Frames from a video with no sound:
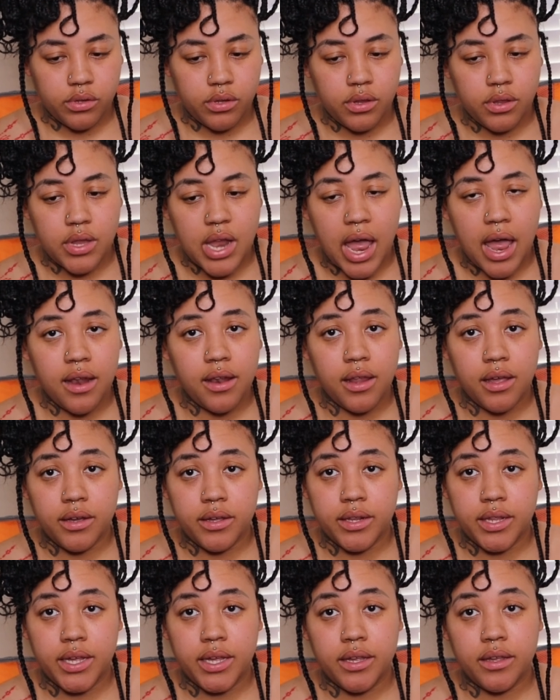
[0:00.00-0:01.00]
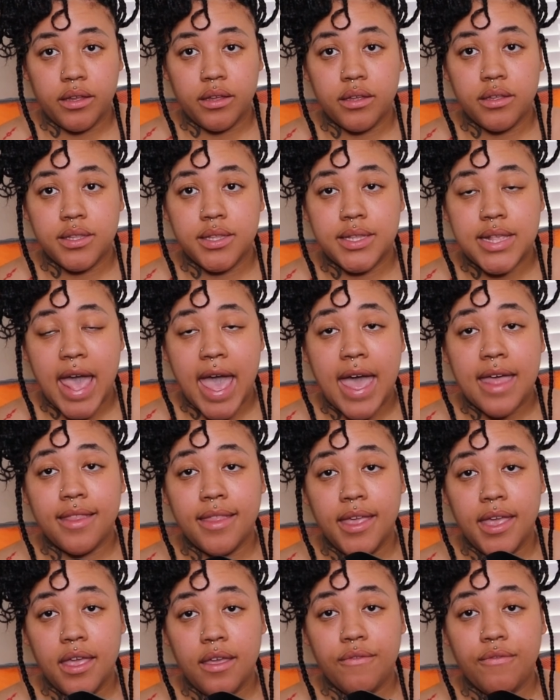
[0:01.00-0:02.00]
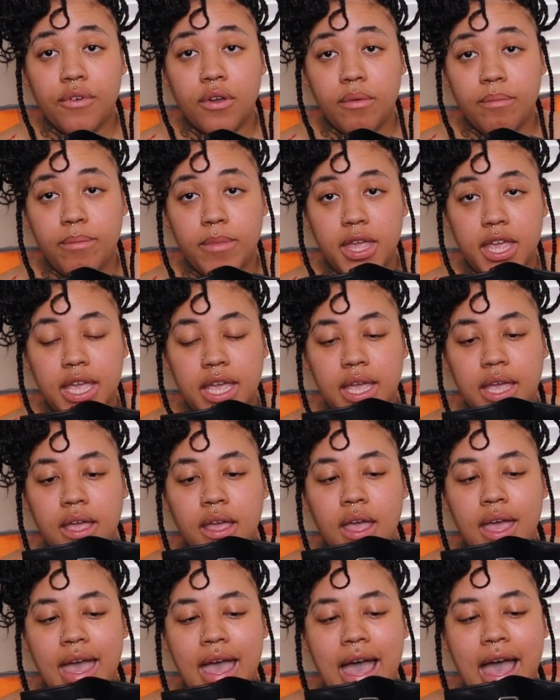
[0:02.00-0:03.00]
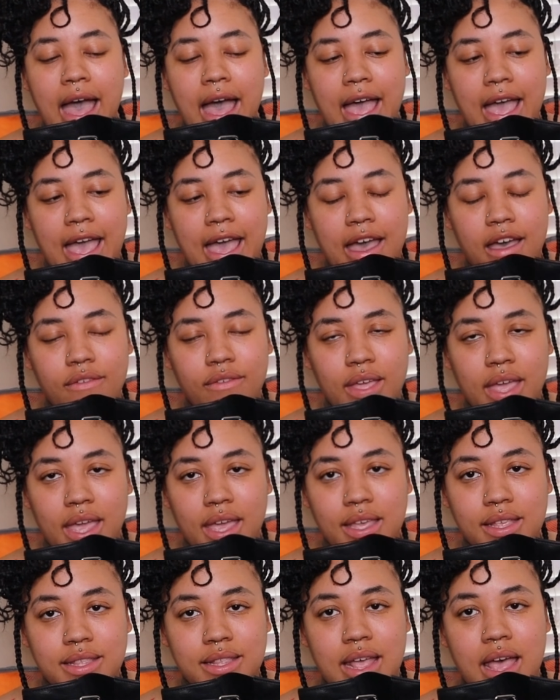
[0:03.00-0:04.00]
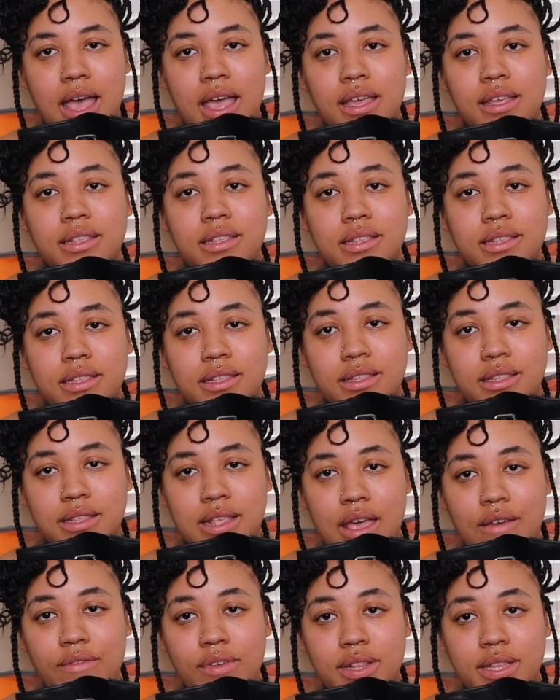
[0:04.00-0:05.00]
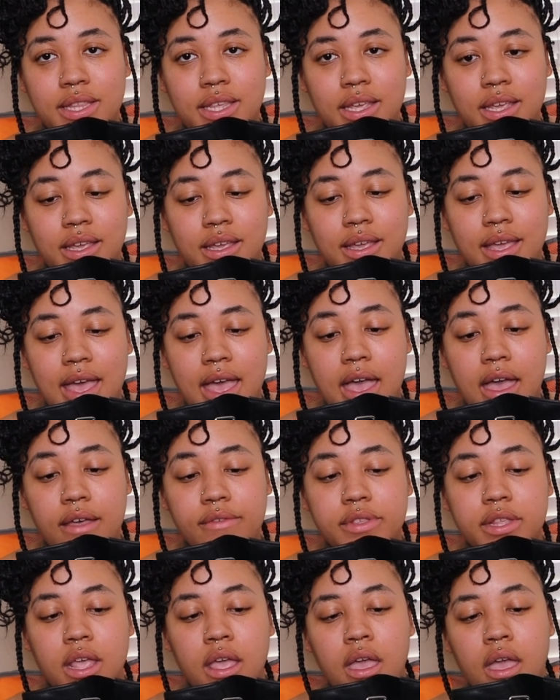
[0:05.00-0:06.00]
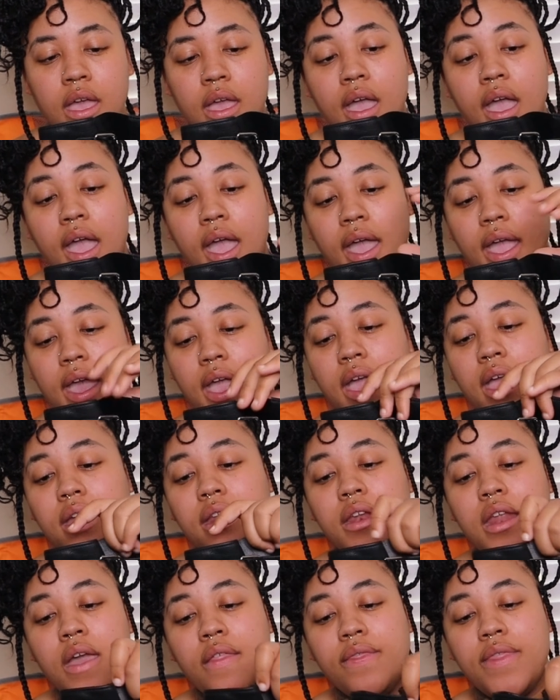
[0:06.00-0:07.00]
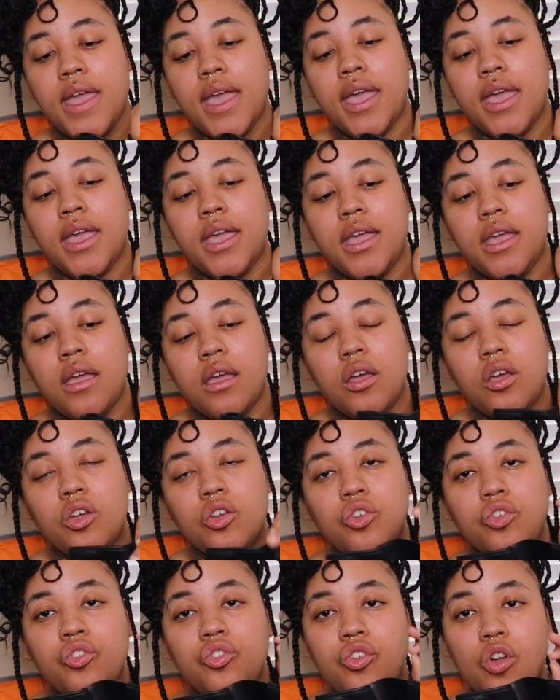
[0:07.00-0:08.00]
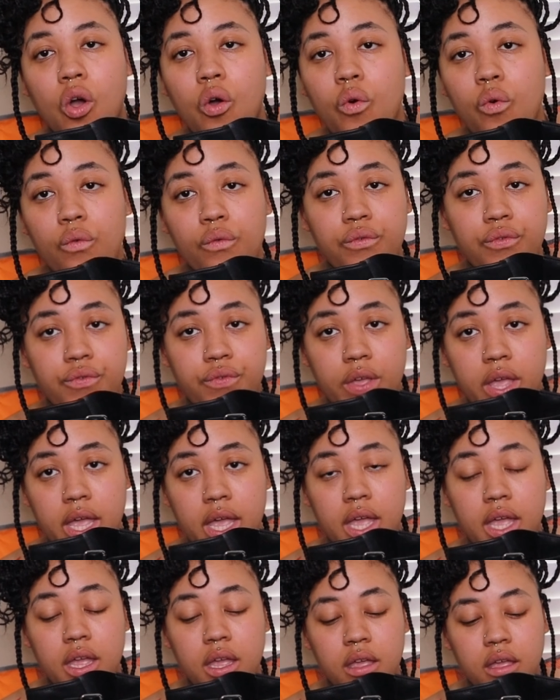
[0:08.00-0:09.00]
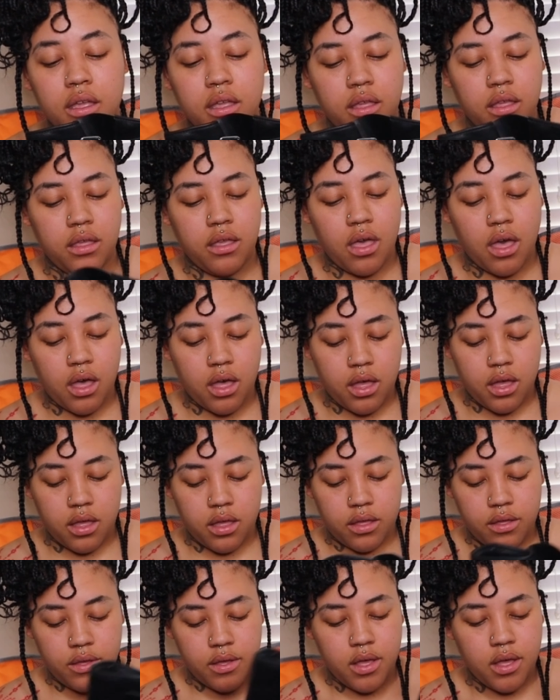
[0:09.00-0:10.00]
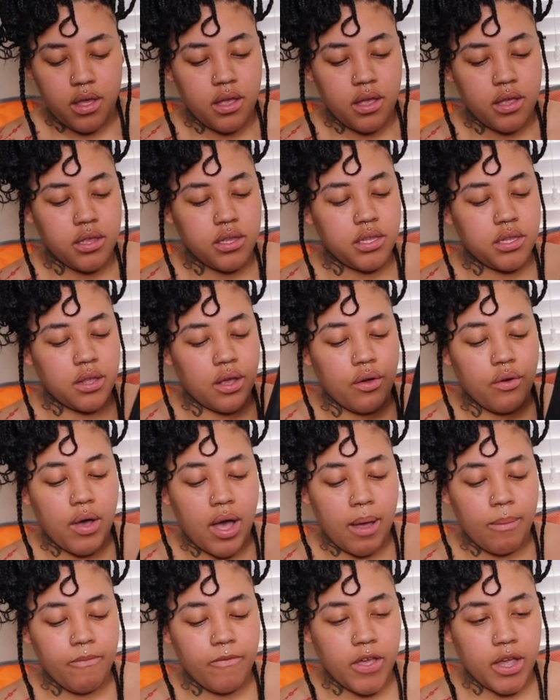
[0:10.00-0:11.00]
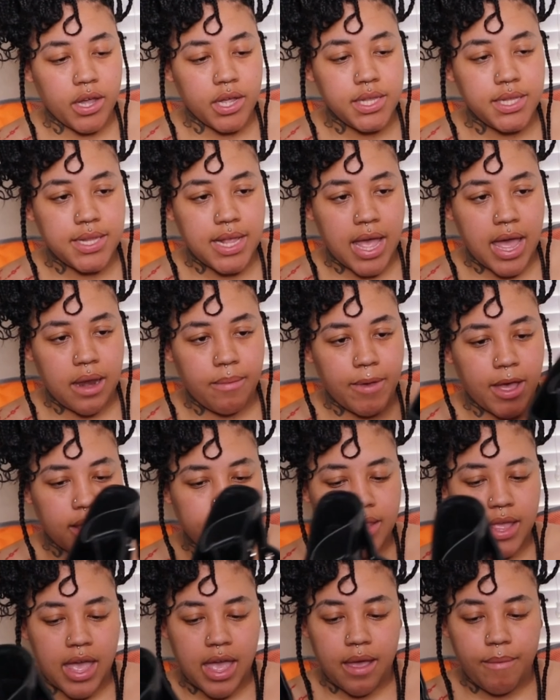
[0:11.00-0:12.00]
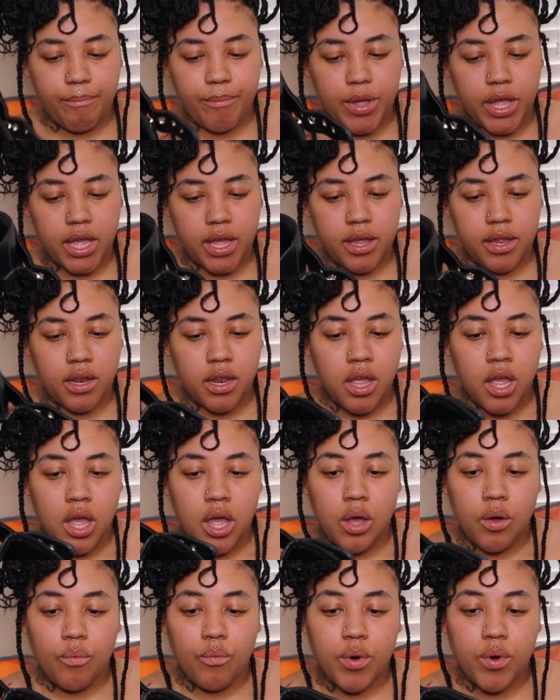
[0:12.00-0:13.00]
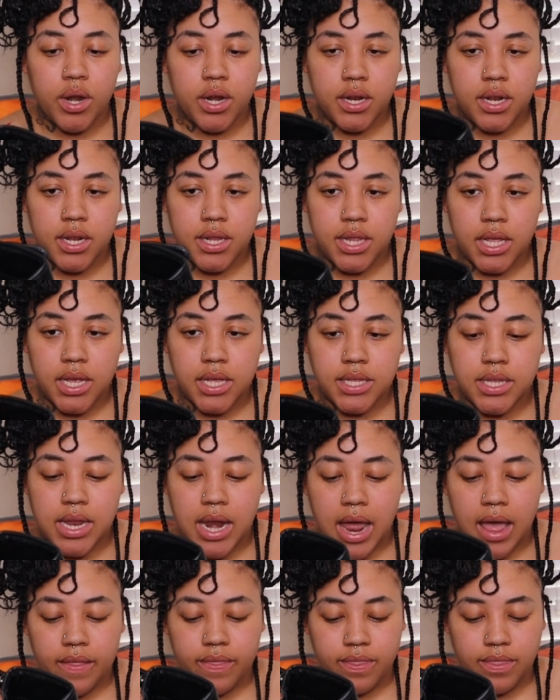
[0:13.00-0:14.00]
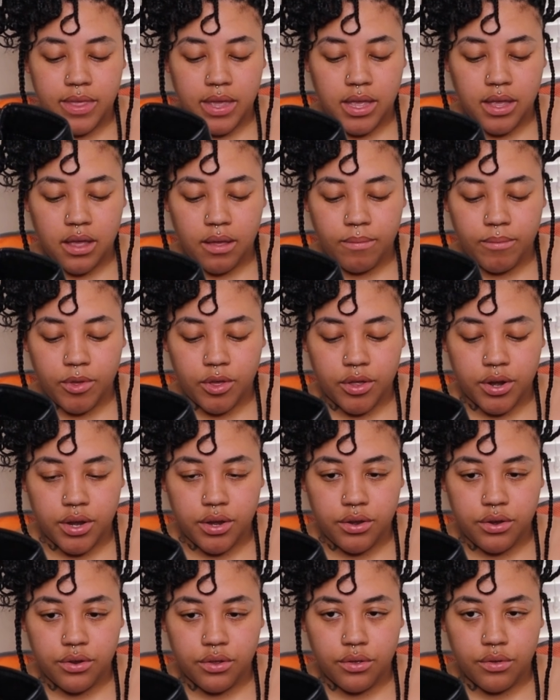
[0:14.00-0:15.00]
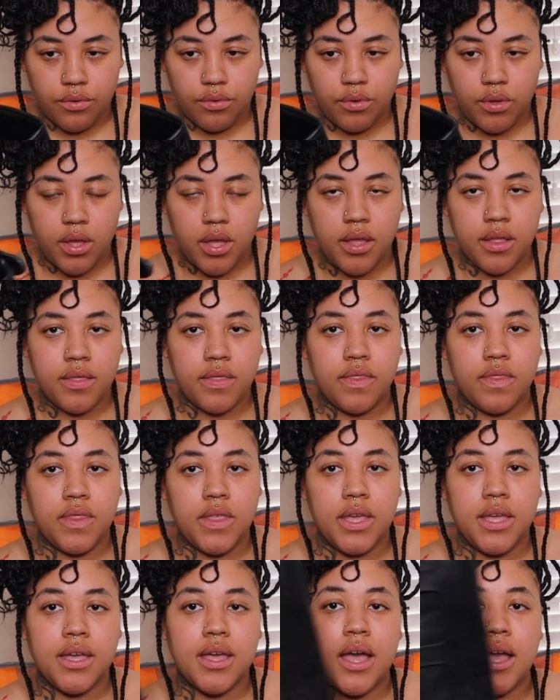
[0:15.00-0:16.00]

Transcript: not luckily, sadly for me, I have a size 17 calves and they don't fit, y'all. So I'm very sad about that. But one of the things that I think I'm gonna do, I think